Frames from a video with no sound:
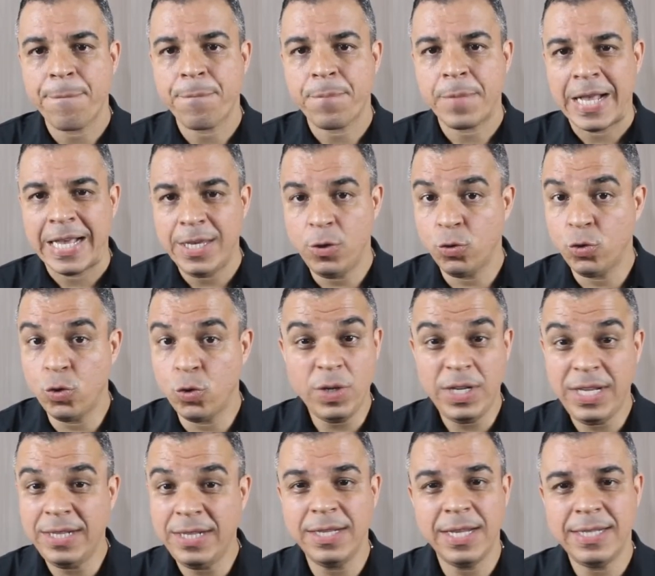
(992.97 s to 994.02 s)
You don't
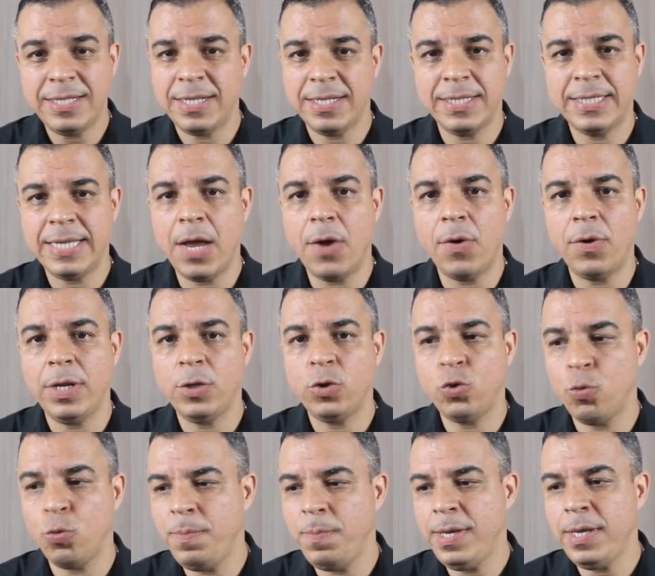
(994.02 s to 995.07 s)
need necessarily to
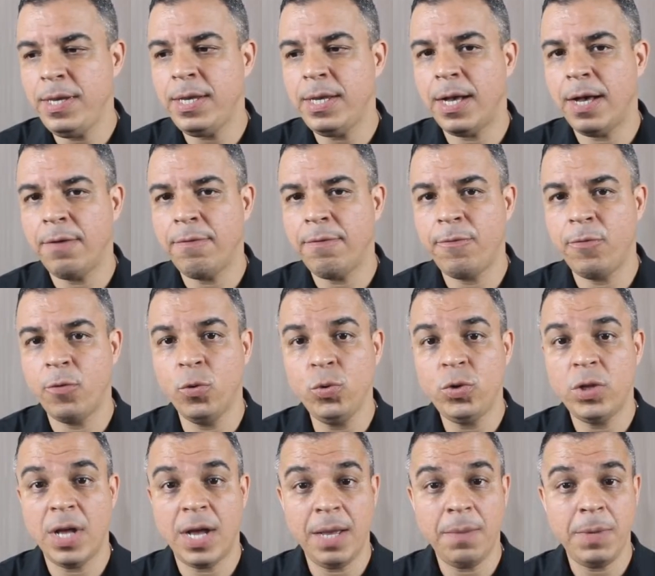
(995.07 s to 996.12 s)
be a
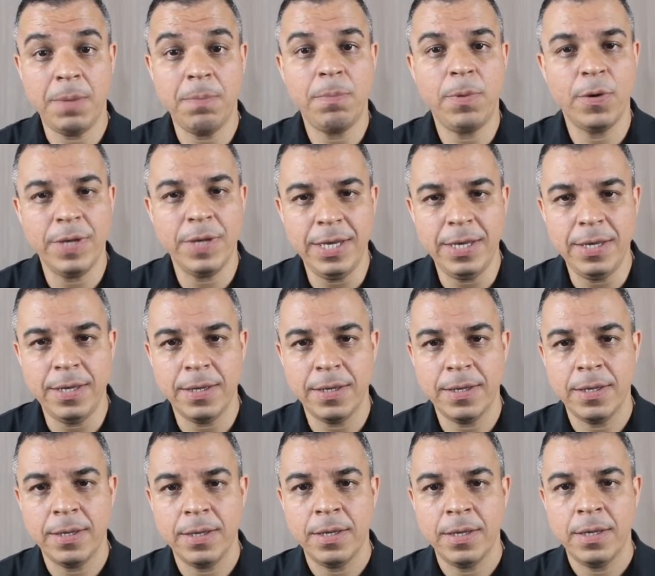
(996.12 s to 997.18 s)
full-time employee.
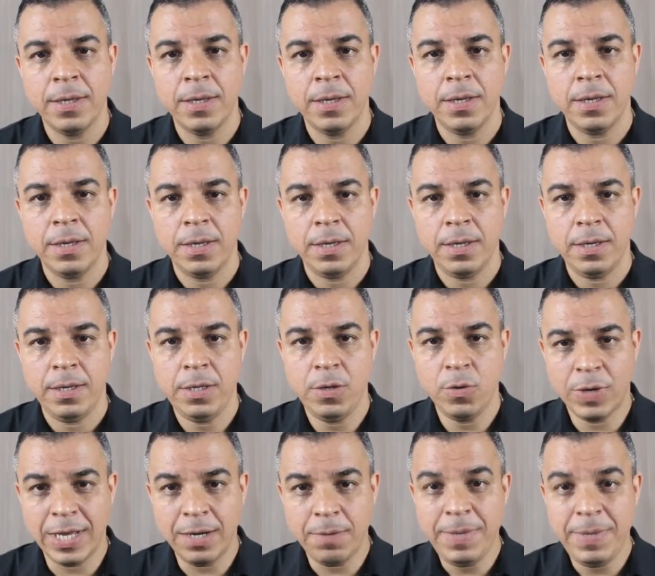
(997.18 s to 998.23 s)
You
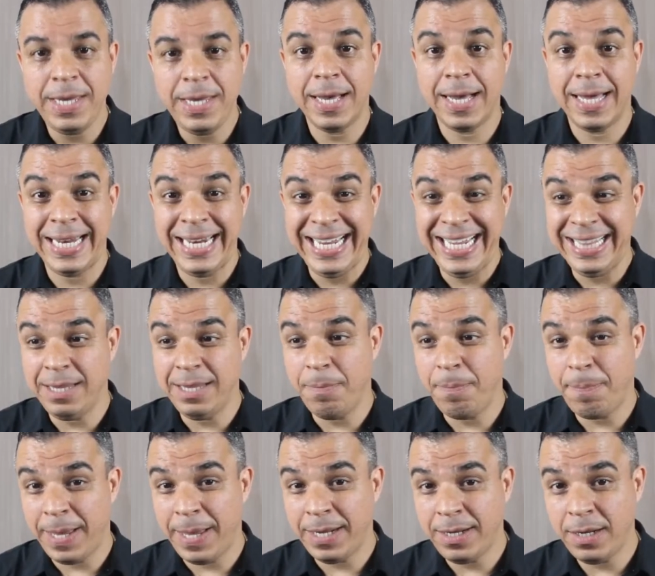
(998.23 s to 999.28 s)
can be an
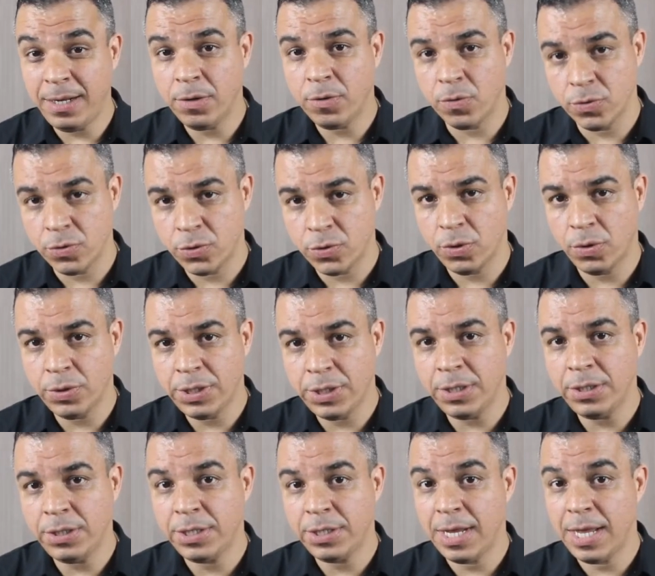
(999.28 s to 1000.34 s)
independent
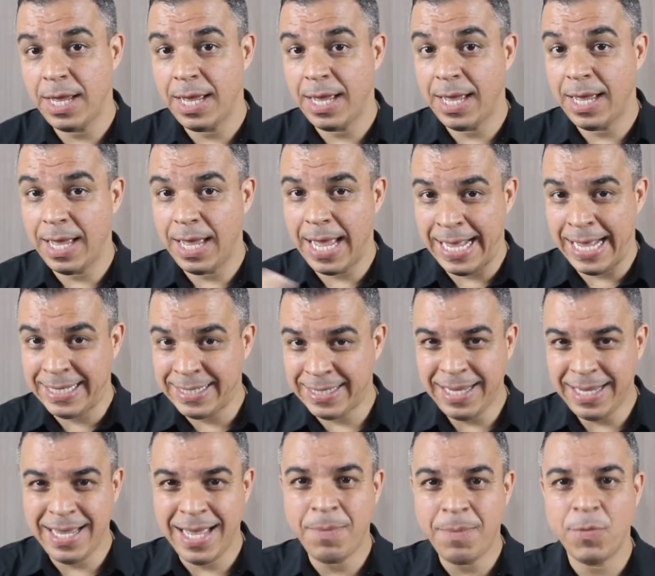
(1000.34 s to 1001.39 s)
consultant, as I
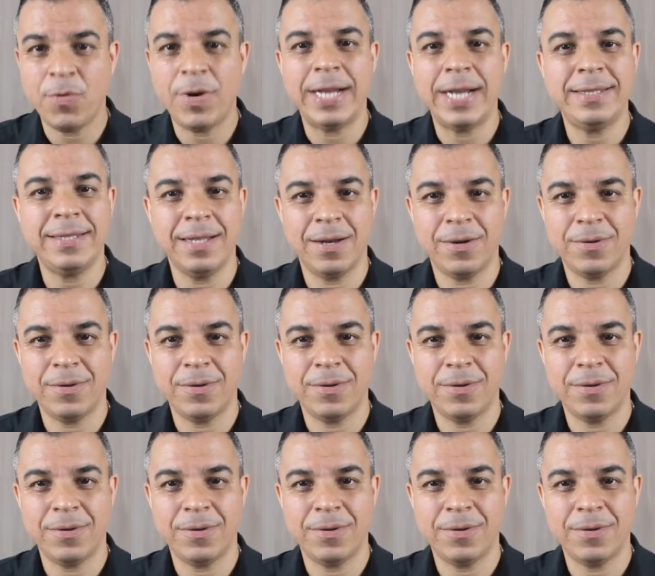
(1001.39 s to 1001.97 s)
am right now.